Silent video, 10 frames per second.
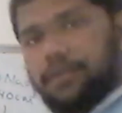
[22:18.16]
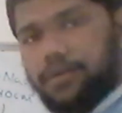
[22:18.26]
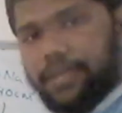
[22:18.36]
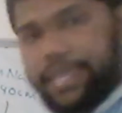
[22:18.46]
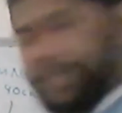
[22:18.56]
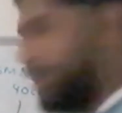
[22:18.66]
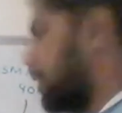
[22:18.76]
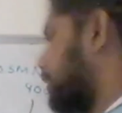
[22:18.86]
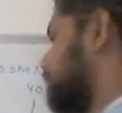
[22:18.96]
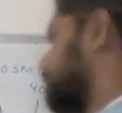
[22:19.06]
Okay.
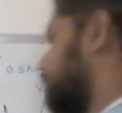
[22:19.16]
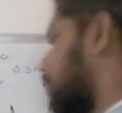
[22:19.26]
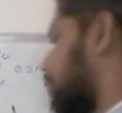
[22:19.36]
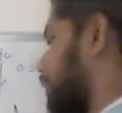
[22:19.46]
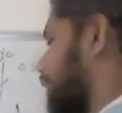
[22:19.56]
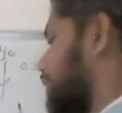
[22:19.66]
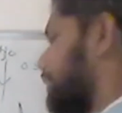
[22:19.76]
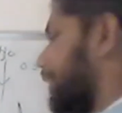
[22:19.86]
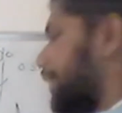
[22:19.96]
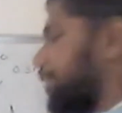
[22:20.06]
So the
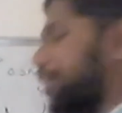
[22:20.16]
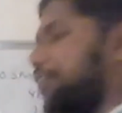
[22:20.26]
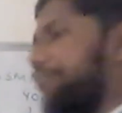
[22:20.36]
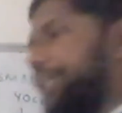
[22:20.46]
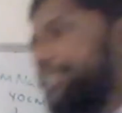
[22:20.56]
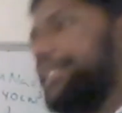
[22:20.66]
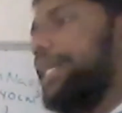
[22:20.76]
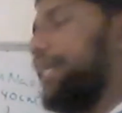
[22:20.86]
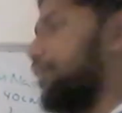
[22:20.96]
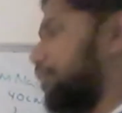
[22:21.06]
concentration of HA
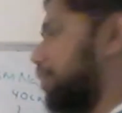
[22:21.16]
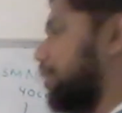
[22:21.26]
at